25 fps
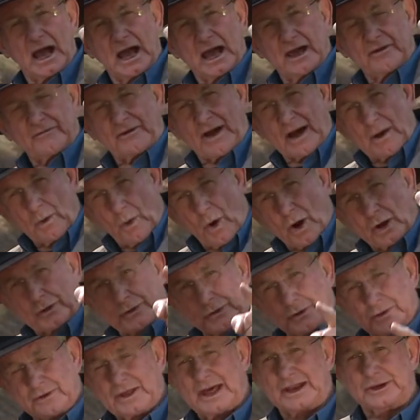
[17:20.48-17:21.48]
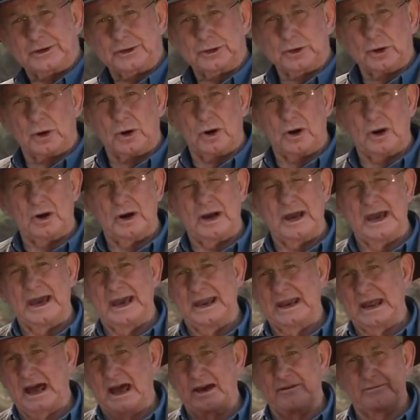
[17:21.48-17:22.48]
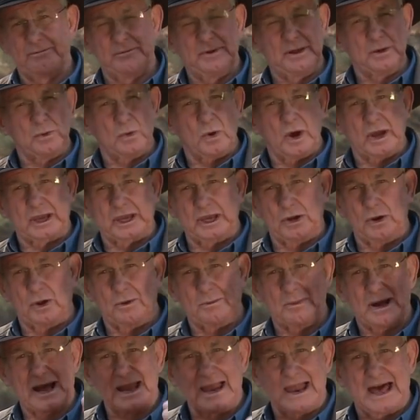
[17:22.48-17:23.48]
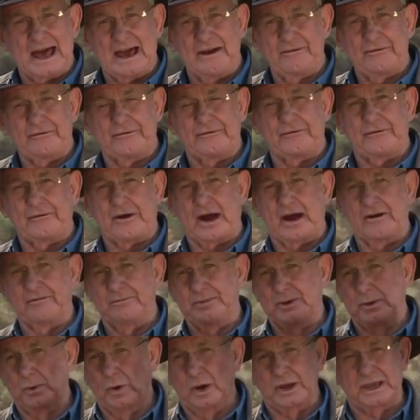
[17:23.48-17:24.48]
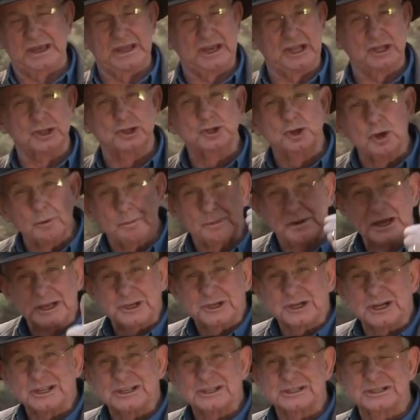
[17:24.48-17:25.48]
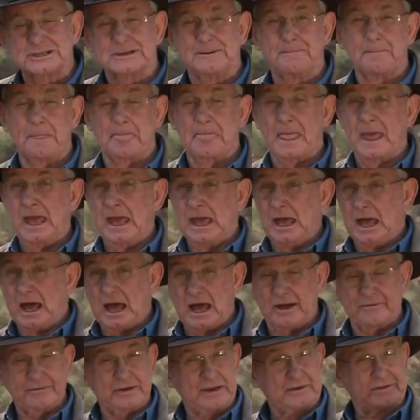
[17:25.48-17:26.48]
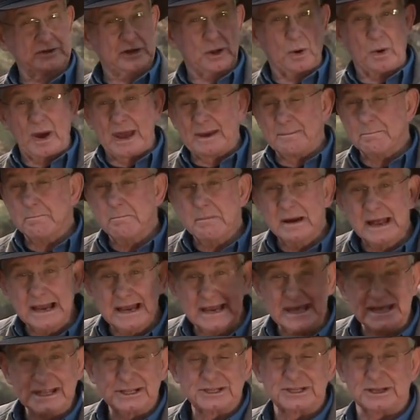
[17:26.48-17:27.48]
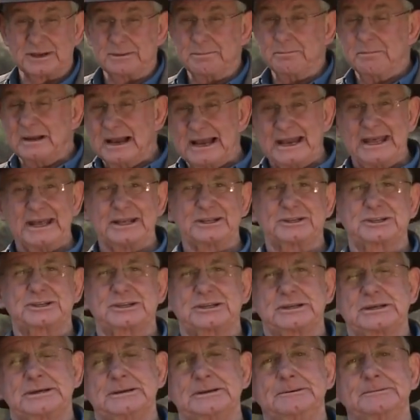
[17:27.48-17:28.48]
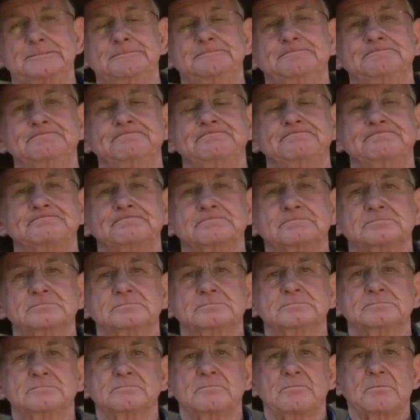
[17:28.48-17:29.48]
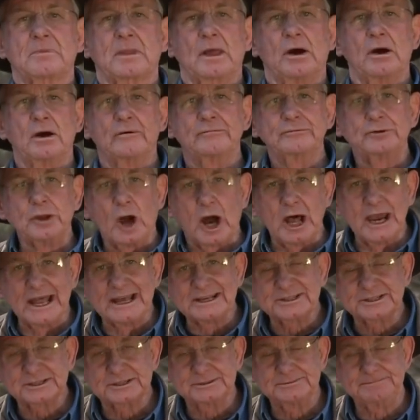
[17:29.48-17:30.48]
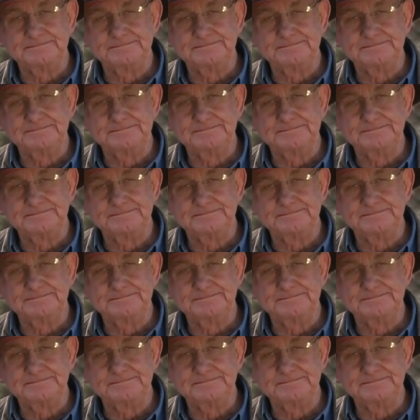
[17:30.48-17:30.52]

If I walk through that door and I've been working all my life, I've been working in soup kitchens, I've given away millions and millions of dollars.